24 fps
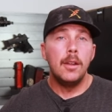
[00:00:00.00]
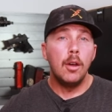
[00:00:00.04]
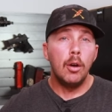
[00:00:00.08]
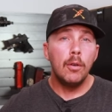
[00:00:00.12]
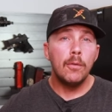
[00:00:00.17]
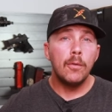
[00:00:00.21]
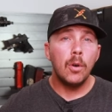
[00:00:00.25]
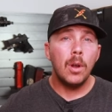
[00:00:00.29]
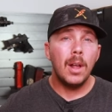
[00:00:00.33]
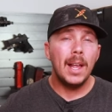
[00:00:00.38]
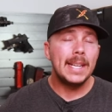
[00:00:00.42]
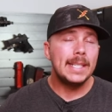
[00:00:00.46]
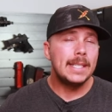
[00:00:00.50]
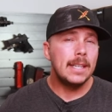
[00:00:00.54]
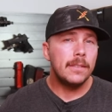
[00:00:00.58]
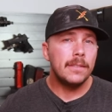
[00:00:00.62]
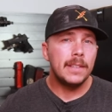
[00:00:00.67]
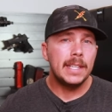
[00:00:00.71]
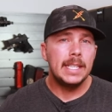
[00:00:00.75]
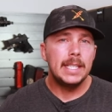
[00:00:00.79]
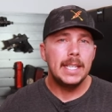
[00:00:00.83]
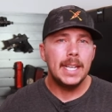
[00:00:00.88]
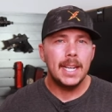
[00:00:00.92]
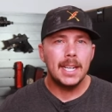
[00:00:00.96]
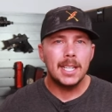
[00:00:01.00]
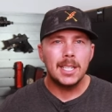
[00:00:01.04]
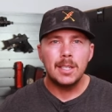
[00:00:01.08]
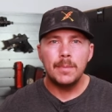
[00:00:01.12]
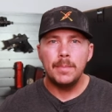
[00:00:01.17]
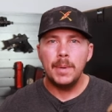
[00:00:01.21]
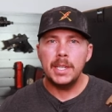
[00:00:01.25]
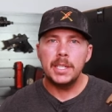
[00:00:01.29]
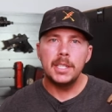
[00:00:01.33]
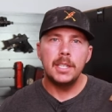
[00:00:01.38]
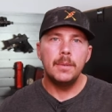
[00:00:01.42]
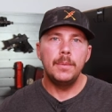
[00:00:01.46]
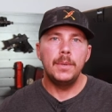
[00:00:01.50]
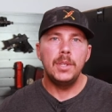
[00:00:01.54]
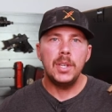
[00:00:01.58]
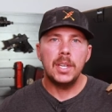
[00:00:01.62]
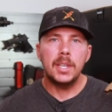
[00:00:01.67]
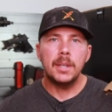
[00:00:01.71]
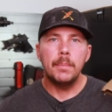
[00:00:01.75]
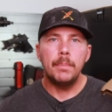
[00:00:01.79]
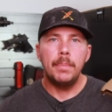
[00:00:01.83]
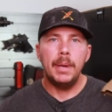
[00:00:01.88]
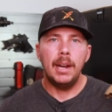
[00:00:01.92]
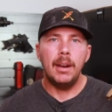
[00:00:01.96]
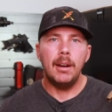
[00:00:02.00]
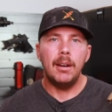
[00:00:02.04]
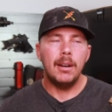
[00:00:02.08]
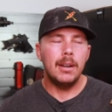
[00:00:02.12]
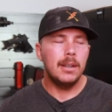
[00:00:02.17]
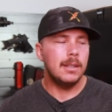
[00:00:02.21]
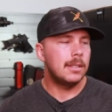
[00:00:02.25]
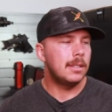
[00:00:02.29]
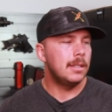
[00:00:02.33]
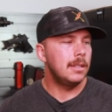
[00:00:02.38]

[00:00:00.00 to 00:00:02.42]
Now overall, I definitely dig it, especially when you compare it